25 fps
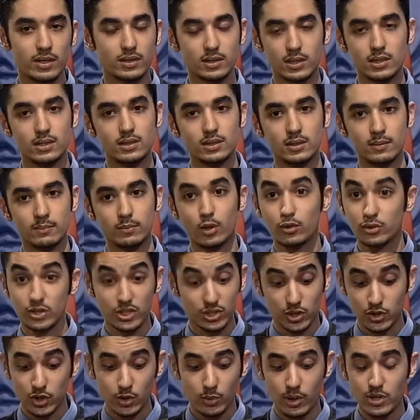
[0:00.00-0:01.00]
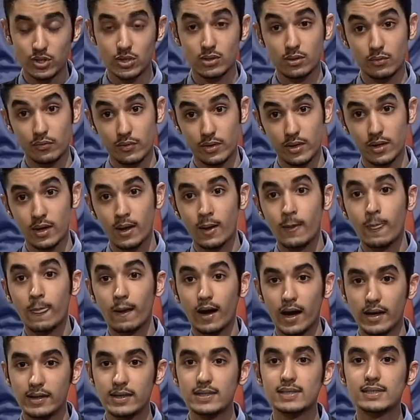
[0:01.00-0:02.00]
system. Not just the tuition fee.
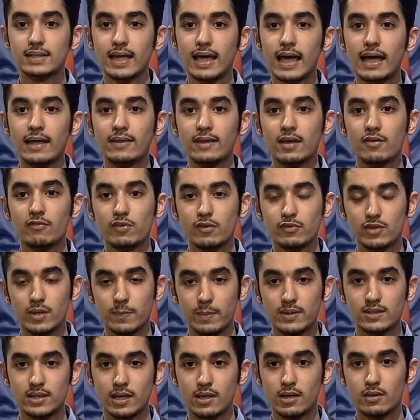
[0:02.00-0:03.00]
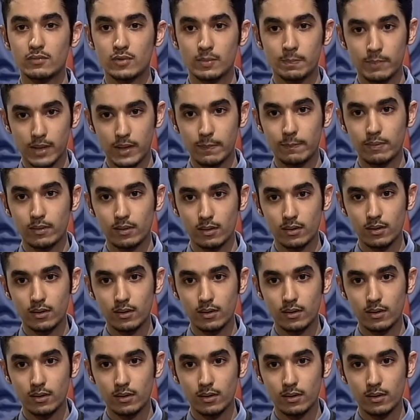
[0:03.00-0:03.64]
I understand that 50% of the people